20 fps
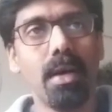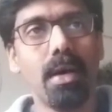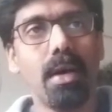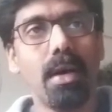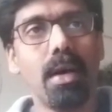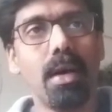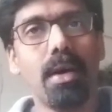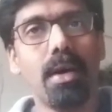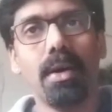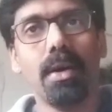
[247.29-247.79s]

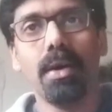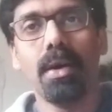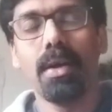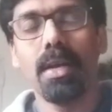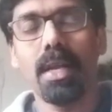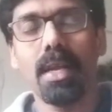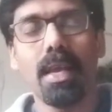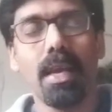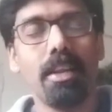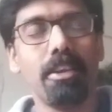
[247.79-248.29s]
or
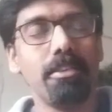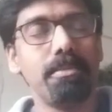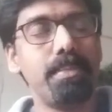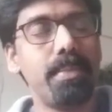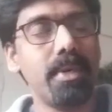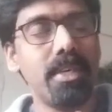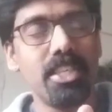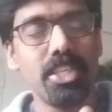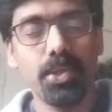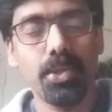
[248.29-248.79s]
a kind of
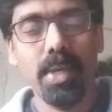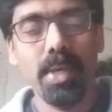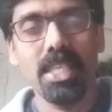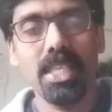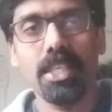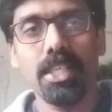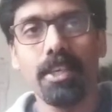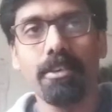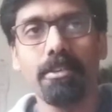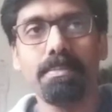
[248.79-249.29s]

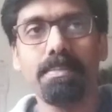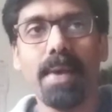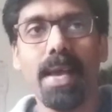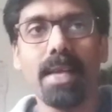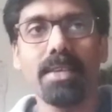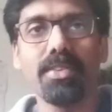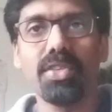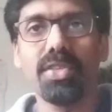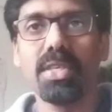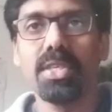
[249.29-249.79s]
persuasive
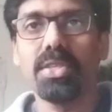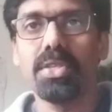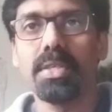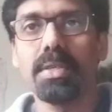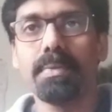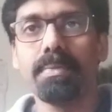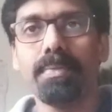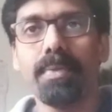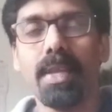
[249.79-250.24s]
passage